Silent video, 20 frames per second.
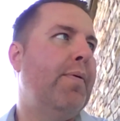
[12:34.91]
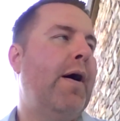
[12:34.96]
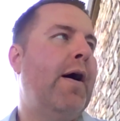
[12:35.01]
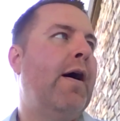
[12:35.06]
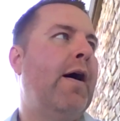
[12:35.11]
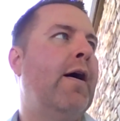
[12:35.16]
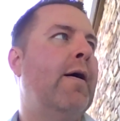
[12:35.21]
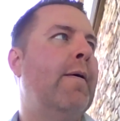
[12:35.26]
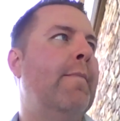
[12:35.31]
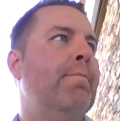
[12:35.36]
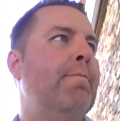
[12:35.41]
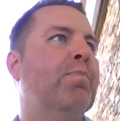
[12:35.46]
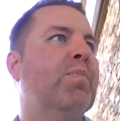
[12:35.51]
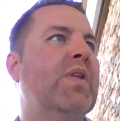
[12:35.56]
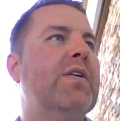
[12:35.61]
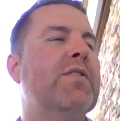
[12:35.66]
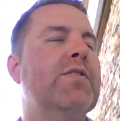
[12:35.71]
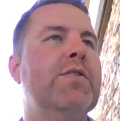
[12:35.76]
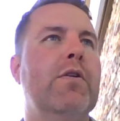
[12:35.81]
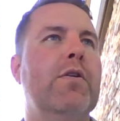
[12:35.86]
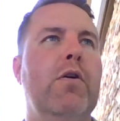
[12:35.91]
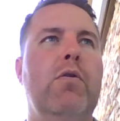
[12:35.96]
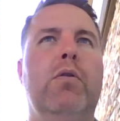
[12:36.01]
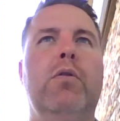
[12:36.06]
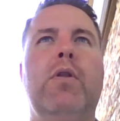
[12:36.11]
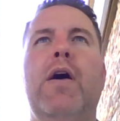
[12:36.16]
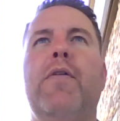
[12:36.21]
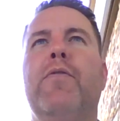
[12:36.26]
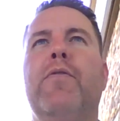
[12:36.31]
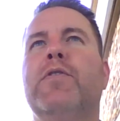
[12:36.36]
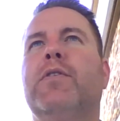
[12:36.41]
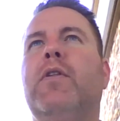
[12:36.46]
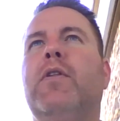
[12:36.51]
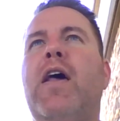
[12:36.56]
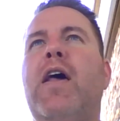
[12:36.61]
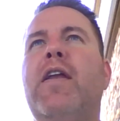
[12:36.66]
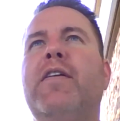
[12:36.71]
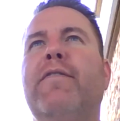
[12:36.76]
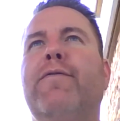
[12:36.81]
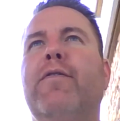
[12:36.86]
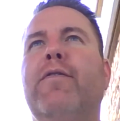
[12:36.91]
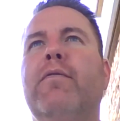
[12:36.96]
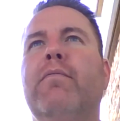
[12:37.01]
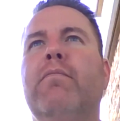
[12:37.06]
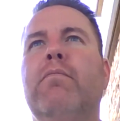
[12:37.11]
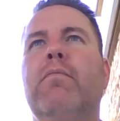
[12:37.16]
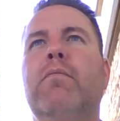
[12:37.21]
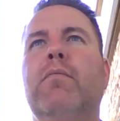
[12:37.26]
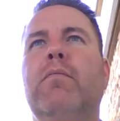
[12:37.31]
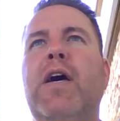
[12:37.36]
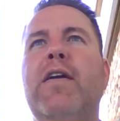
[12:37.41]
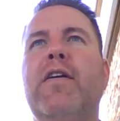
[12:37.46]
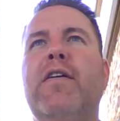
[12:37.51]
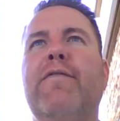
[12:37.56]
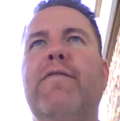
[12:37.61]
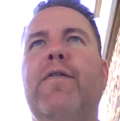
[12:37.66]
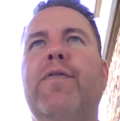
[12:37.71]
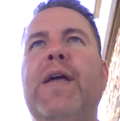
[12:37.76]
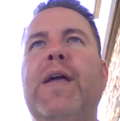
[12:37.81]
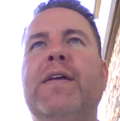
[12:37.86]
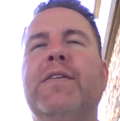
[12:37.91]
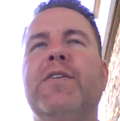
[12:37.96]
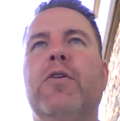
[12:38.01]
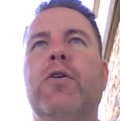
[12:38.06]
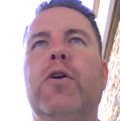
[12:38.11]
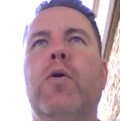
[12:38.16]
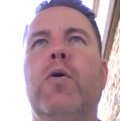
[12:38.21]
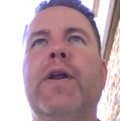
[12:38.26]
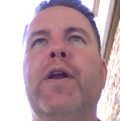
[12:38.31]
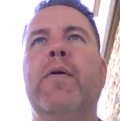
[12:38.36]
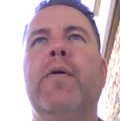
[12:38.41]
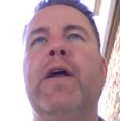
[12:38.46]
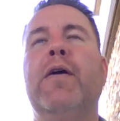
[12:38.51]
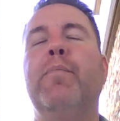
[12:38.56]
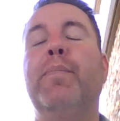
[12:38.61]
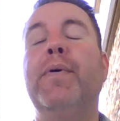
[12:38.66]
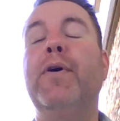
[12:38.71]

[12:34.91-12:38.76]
there's a lot of different things that are going on.